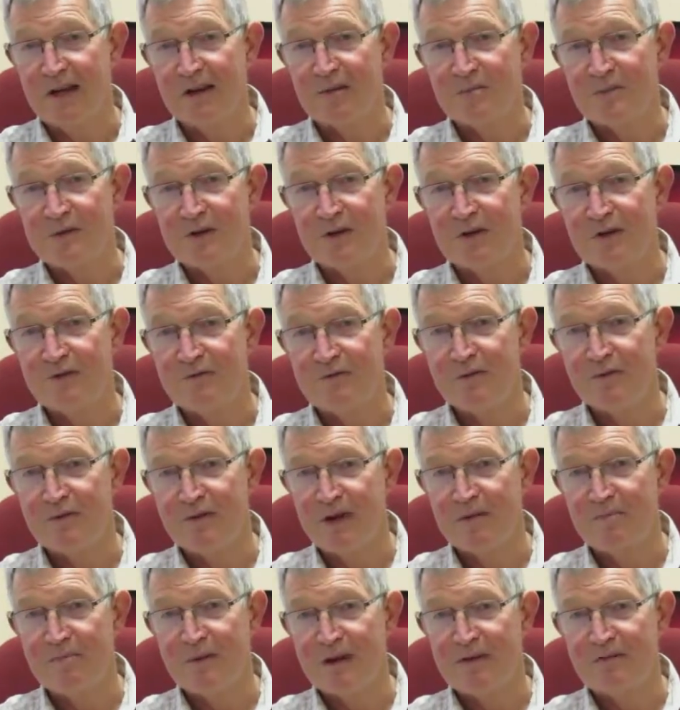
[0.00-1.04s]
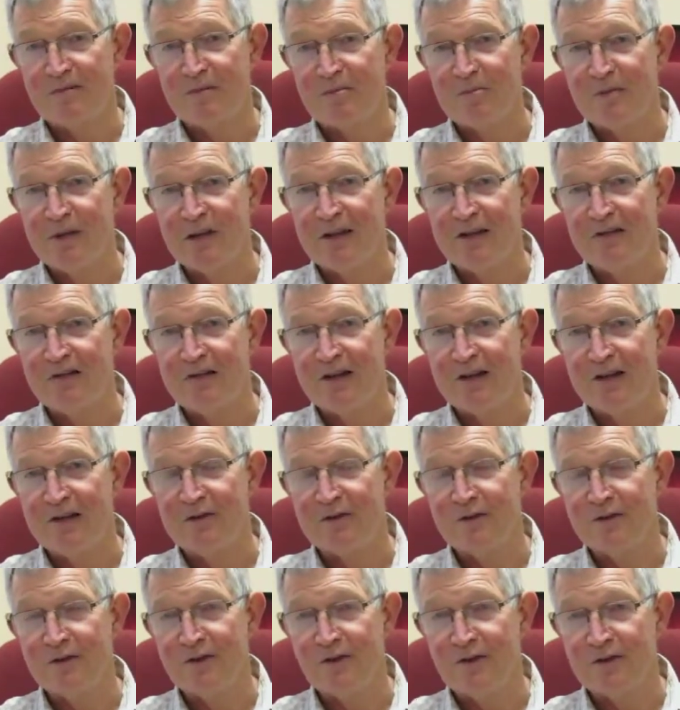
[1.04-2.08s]
So if you come back from a malaria area
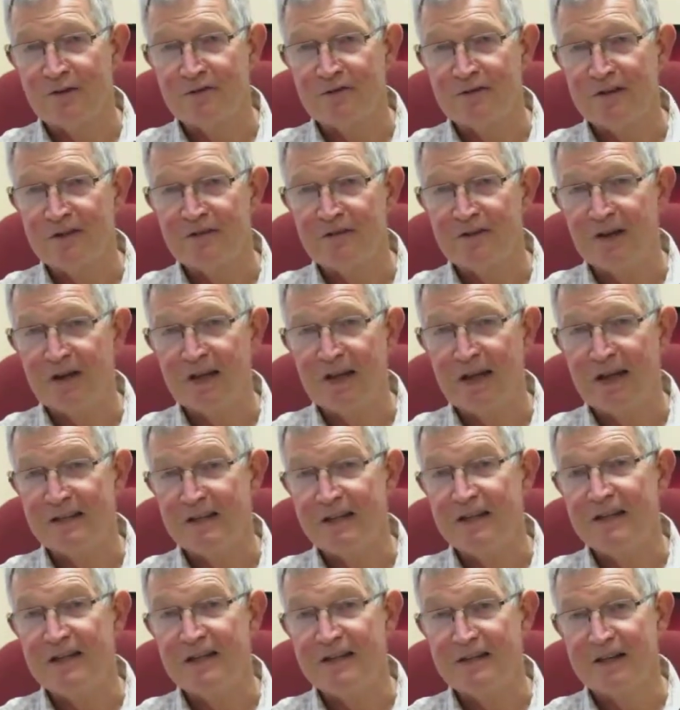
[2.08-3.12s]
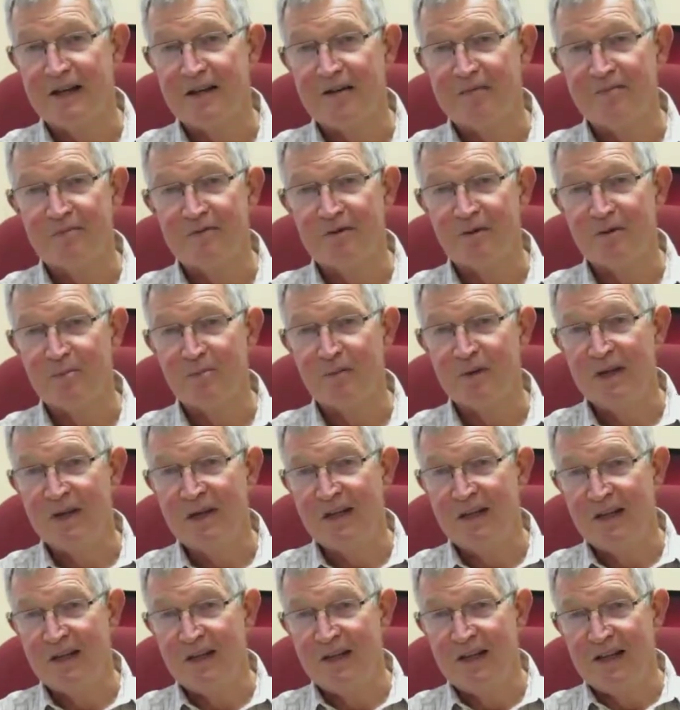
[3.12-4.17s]
and you've got fever at any time from
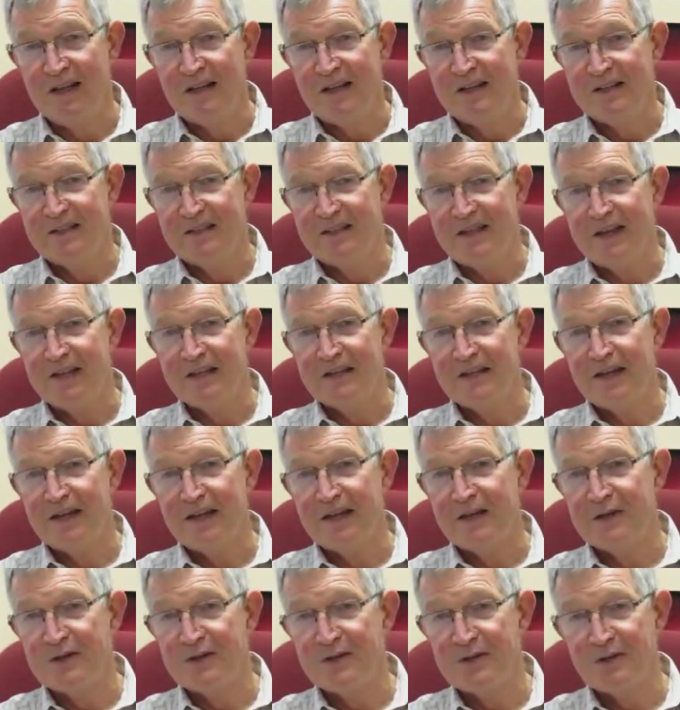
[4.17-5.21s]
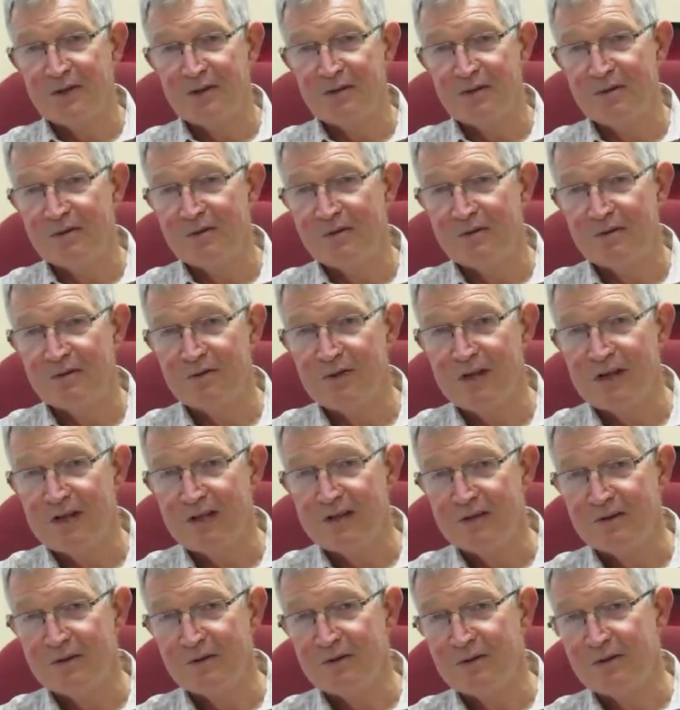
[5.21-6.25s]
10 days to 3
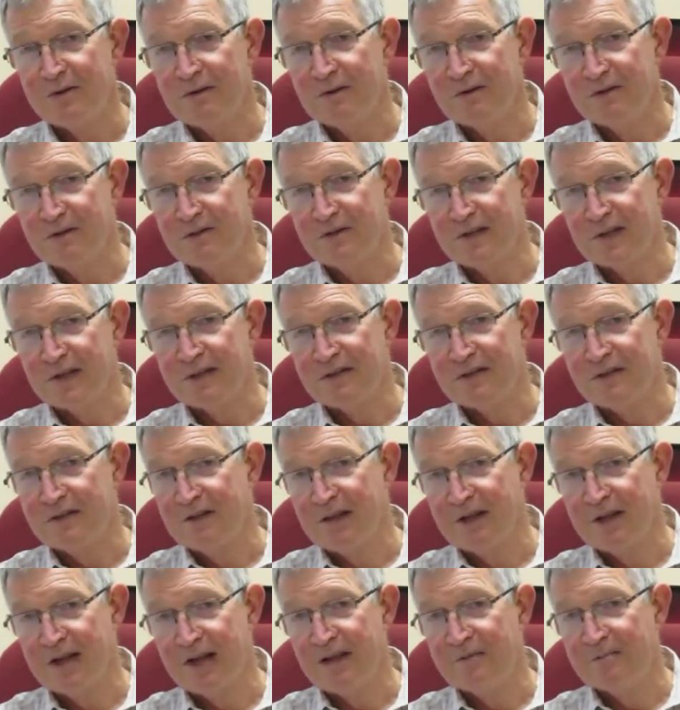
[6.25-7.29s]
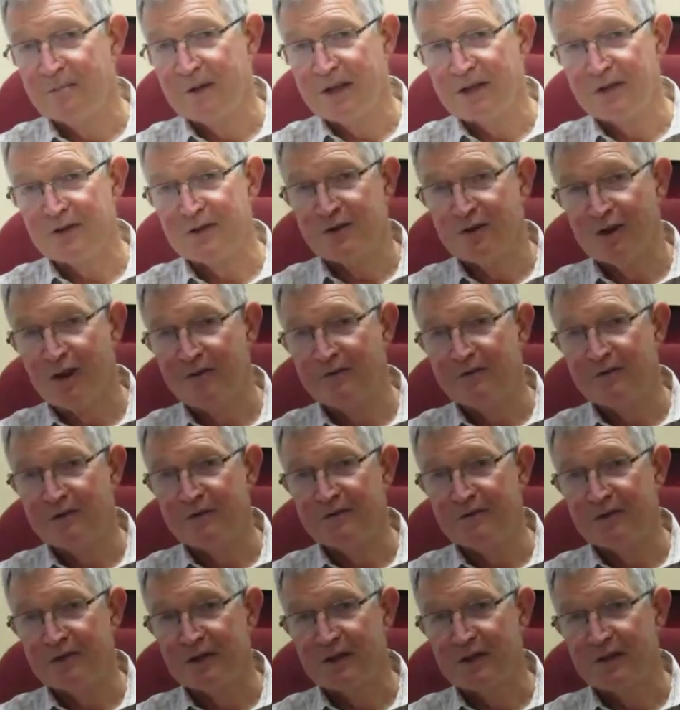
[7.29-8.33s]
to 6 to 9 months after
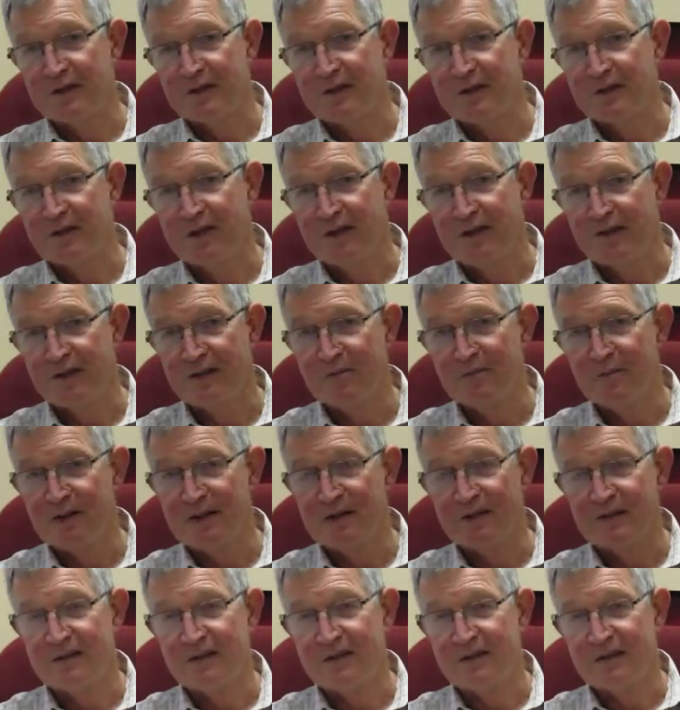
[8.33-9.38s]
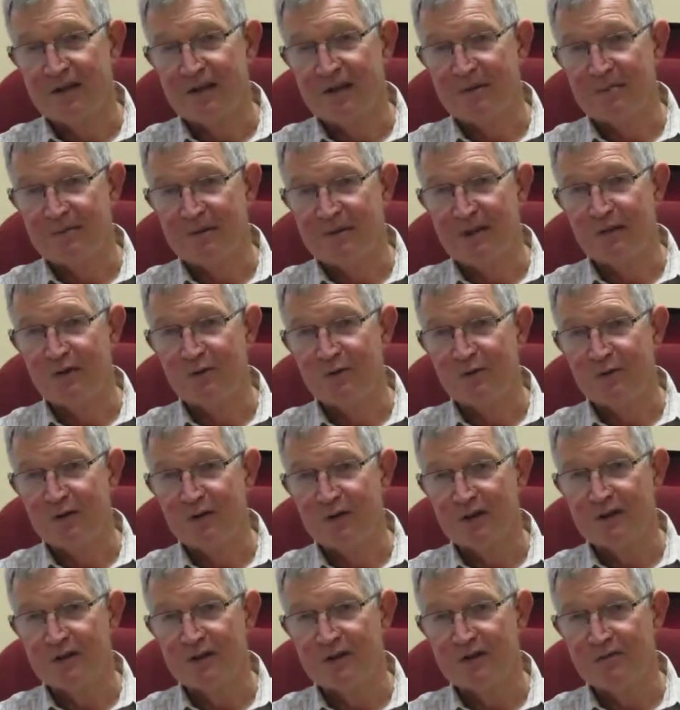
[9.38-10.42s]
the visit, you must tell your
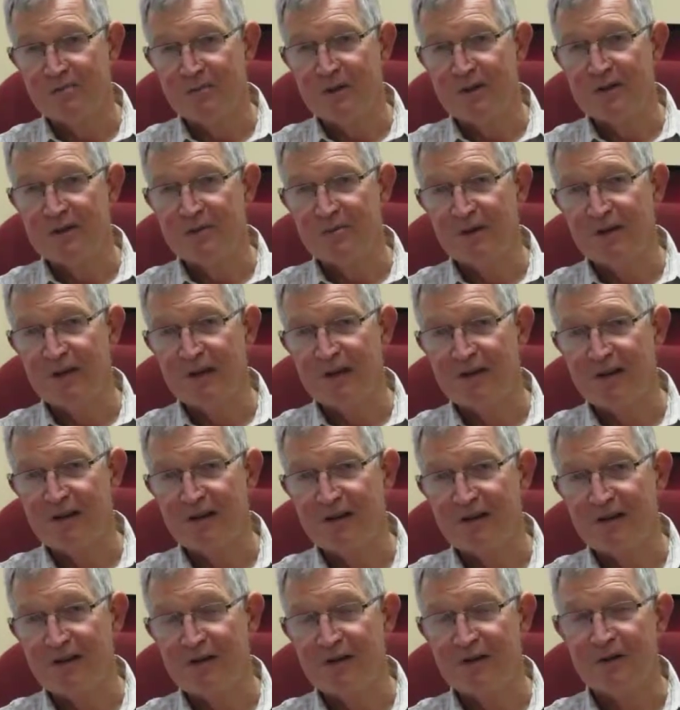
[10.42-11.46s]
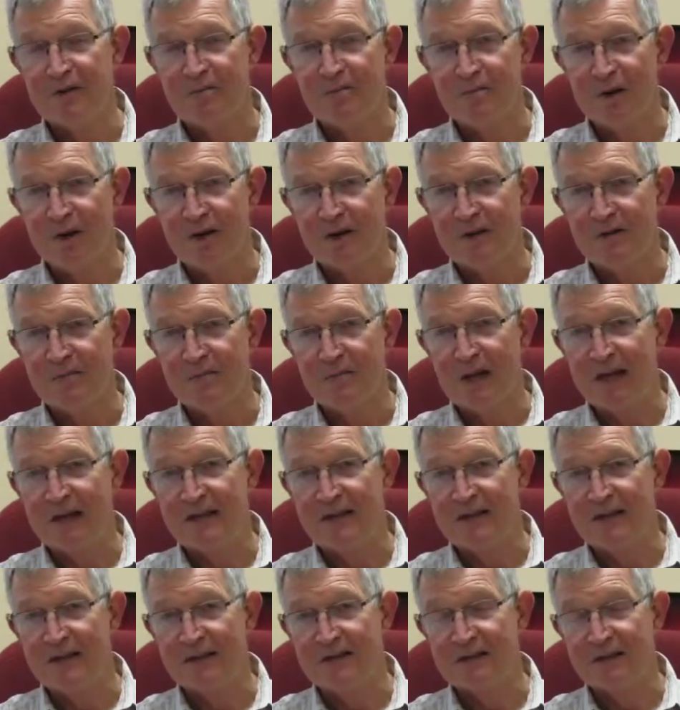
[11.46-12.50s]
doctor you've been to a malaria area and demand a blood
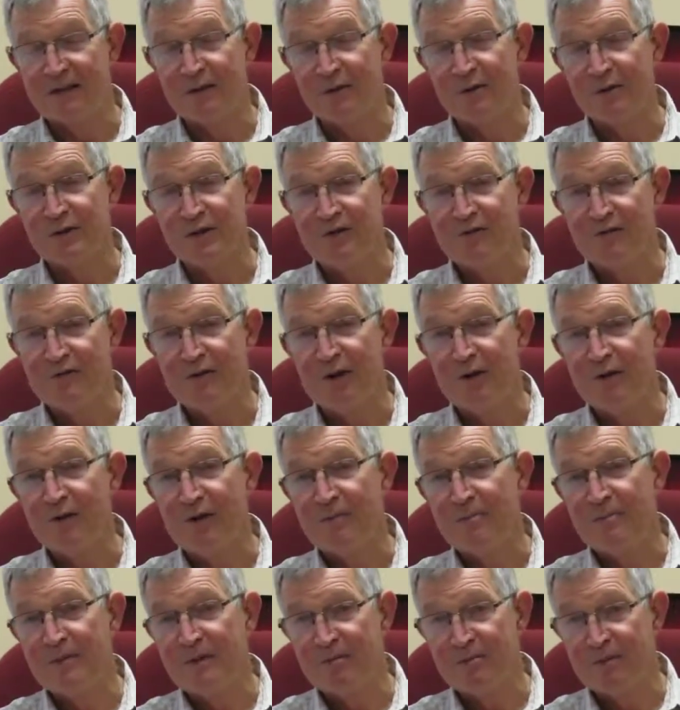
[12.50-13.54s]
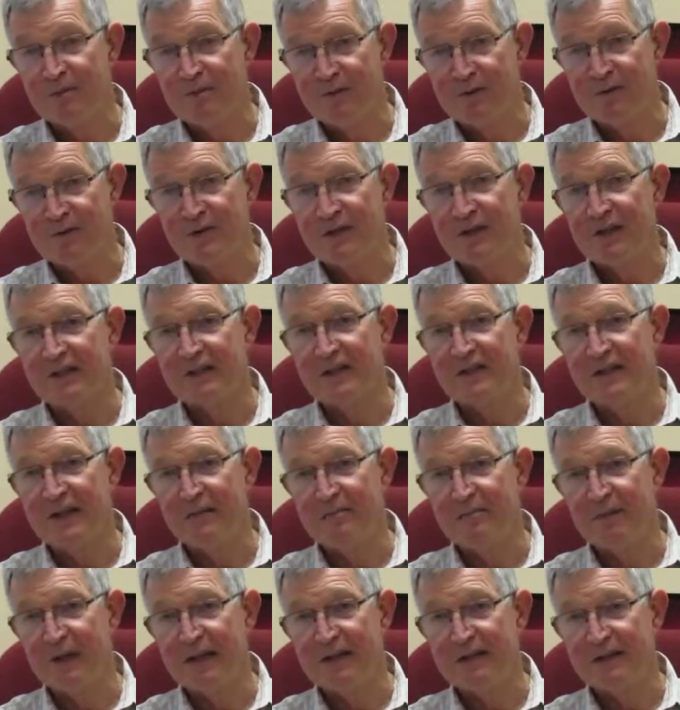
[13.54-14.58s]
test, and also follow up the result of that
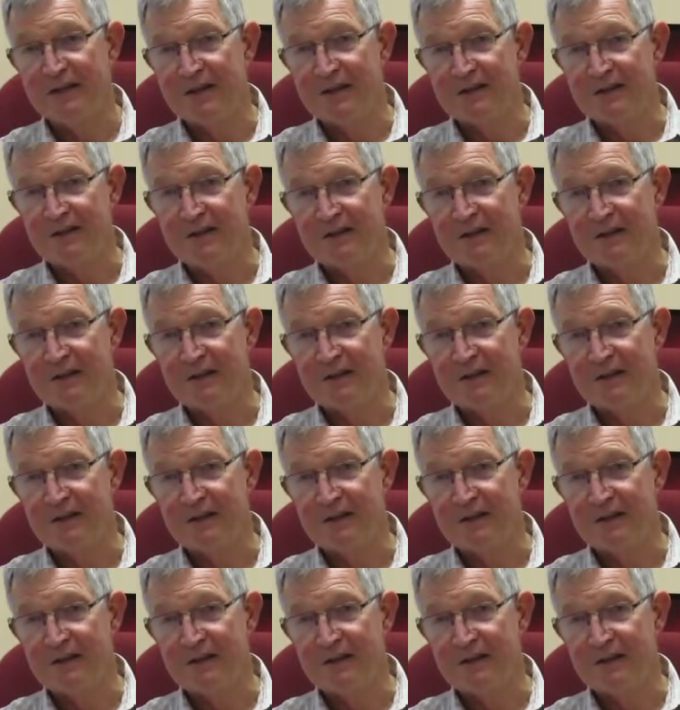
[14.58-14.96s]
blood test.